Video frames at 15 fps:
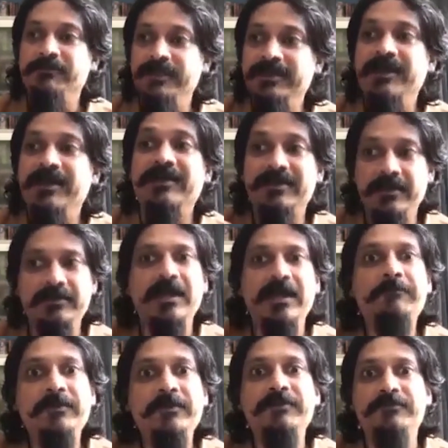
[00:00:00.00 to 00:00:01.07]
ad- adapting
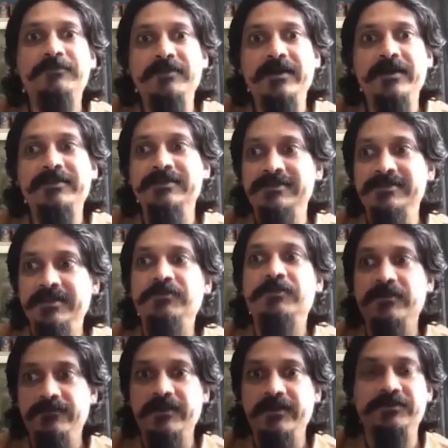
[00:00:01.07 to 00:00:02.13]
to that and saying okay fine
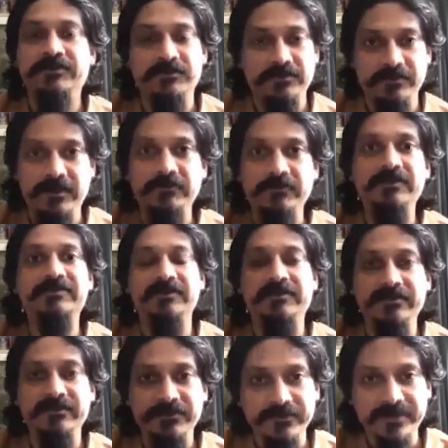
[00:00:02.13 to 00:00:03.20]
so now this is the new
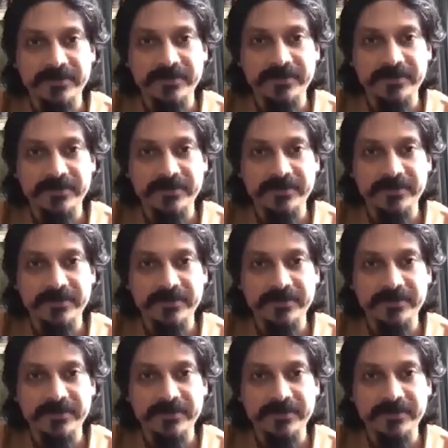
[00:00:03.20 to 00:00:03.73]
reality